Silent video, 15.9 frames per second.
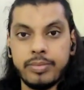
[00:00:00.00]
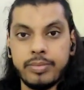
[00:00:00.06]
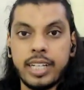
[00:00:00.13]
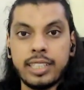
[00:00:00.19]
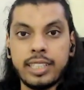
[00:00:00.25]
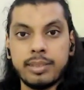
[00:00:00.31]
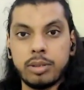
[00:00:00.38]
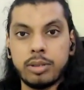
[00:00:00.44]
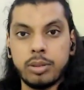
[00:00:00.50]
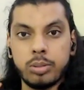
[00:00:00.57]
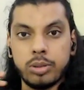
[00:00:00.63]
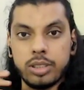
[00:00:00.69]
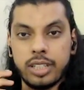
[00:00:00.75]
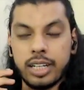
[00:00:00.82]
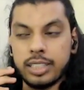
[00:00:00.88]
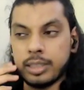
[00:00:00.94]
get
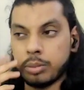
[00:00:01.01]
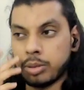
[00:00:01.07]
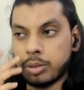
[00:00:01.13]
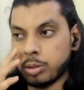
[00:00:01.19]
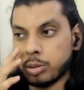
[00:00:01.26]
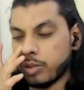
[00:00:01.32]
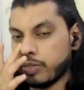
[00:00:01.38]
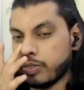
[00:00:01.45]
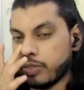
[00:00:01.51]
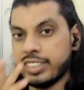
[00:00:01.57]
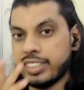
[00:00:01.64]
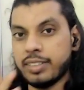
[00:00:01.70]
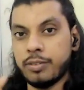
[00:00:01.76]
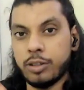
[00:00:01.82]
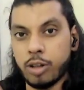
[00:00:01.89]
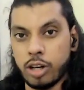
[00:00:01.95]
a subscription of
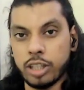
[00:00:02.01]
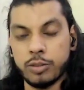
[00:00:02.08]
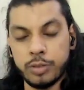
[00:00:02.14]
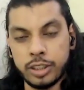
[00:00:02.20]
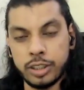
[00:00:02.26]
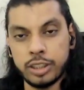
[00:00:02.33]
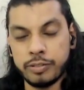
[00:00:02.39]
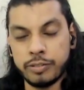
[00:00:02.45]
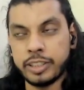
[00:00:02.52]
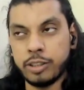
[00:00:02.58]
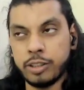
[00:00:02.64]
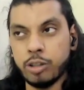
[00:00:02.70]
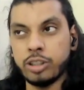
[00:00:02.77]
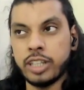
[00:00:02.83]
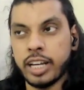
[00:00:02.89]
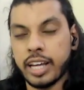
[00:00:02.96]
$97, which
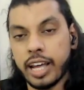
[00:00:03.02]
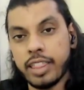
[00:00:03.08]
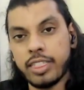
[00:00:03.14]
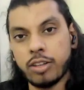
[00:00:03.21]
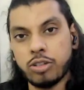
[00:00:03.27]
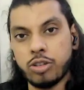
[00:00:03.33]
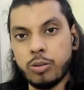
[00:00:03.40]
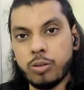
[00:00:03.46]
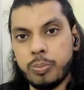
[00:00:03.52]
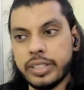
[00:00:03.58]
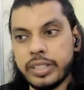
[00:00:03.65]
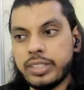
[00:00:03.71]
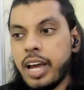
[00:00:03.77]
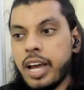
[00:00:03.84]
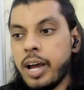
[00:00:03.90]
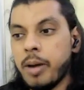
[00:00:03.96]
looks like 8,000
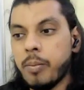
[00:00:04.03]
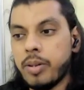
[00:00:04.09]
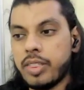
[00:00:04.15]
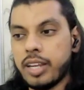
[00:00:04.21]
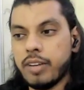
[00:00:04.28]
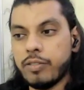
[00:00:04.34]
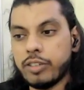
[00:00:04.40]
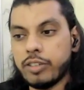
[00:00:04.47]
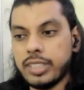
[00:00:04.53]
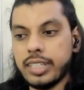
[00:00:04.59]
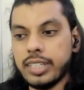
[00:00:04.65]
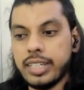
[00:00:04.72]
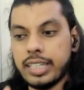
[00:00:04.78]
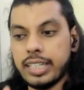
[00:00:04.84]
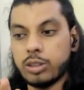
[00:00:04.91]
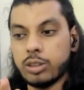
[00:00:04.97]
rupees, but then if you
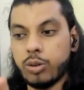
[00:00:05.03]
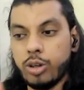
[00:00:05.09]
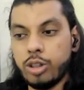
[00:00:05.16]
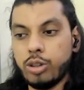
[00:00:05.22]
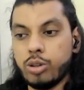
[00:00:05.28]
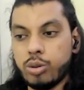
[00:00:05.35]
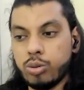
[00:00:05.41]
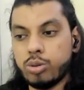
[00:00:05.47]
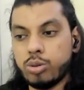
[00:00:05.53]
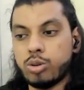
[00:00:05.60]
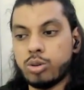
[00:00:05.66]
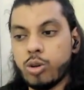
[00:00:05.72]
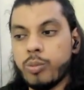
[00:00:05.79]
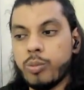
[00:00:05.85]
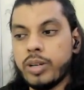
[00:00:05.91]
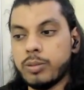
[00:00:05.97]
see, it's going to do
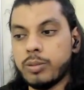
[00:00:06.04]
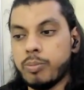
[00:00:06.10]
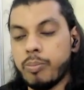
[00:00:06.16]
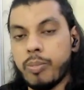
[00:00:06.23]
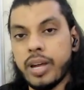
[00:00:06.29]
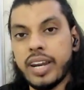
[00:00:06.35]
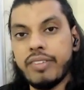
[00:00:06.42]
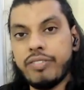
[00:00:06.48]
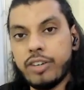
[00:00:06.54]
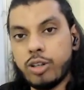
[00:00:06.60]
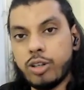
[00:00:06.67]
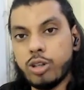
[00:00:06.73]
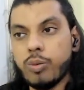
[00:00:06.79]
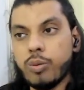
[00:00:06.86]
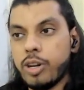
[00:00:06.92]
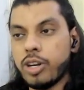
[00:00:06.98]
so much benefit
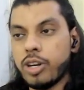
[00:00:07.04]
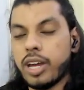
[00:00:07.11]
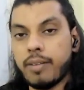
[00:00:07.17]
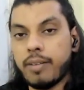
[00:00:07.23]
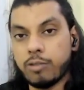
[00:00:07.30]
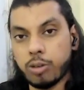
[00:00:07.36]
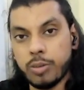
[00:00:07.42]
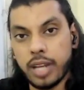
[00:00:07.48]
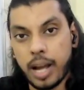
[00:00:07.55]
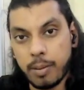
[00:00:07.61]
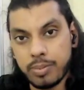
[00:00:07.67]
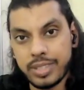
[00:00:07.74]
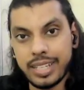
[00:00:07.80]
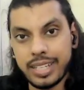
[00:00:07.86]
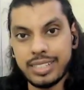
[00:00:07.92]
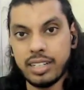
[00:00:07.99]
to you, where you can have so many
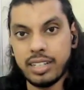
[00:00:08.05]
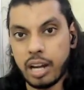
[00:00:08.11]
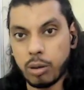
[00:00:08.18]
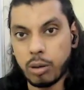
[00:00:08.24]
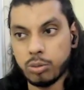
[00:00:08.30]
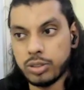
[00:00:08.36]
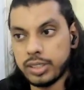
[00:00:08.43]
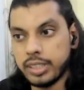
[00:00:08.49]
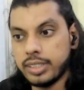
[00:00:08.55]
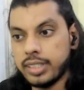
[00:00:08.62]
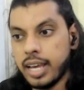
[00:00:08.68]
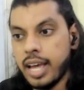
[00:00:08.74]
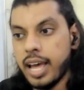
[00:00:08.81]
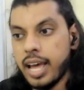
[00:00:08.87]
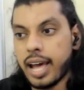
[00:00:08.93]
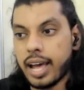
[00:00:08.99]
upsells and downsells
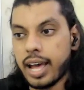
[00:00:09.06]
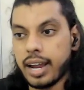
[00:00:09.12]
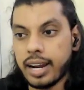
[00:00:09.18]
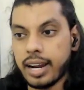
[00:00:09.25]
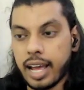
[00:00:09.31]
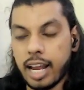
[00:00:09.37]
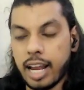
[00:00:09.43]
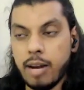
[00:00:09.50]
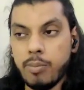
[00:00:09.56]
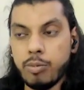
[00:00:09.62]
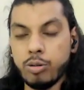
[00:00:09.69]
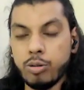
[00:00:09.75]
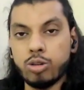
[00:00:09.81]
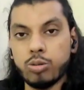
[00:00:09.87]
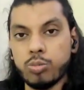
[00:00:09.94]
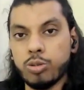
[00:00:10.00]
and help you
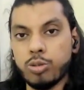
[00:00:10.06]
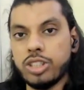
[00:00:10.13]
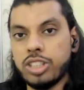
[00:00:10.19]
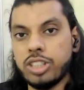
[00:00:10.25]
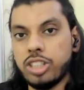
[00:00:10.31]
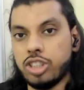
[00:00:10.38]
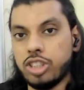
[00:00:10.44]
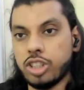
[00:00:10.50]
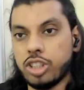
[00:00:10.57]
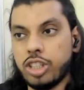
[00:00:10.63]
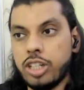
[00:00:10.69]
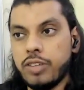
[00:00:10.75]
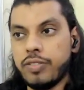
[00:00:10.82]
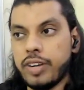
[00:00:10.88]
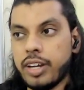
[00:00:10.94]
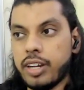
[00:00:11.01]
smoothen the
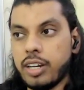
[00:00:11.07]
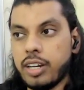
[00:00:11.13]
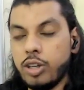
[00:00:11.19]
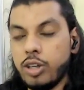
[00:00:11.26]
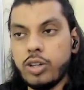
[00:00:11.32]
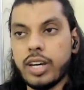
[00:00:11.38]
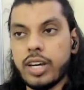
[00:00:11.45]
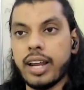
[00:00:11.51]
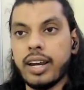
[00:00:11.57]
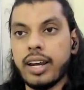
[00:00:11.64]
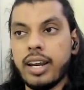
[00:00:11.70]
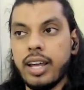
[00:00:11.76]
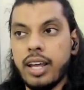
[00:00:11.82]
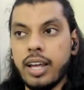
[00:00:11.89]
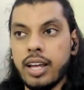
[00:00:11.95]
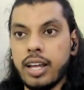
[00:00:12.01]
journey, where you can,